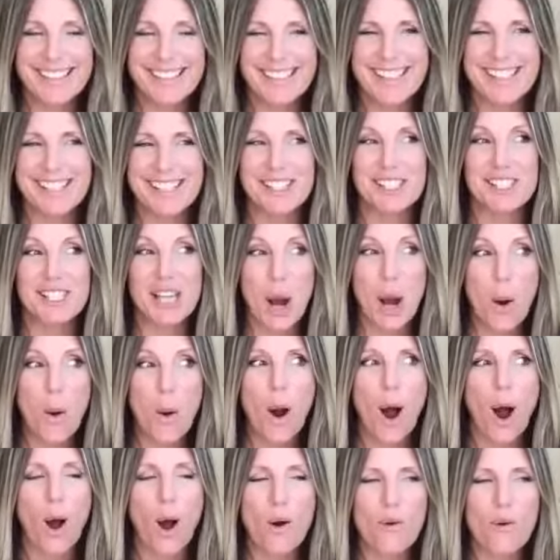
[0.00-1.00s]
It's so
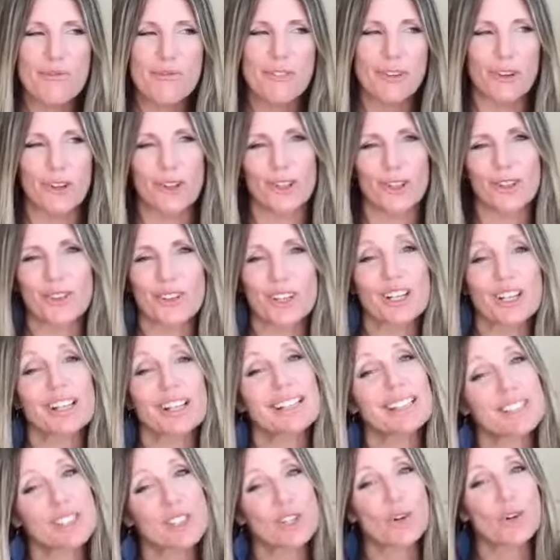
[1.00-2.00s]
hopeful. There
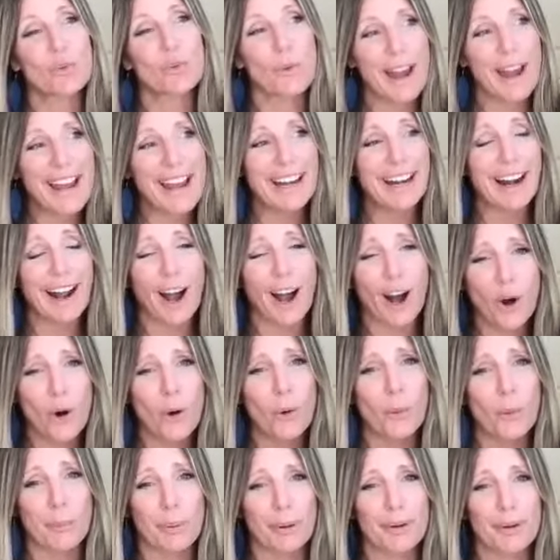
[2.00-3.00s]
is great
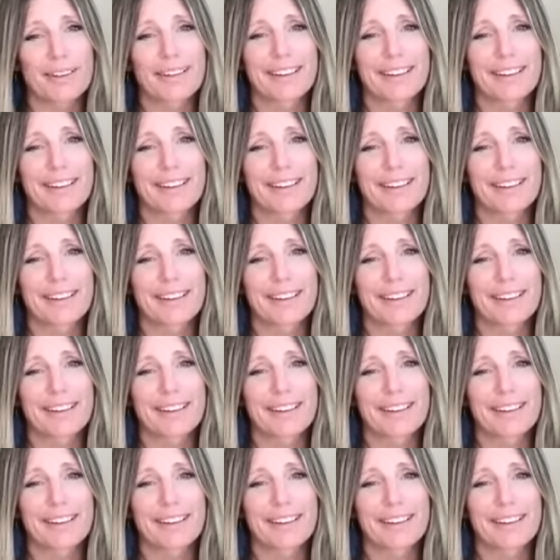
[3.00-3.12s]
hope.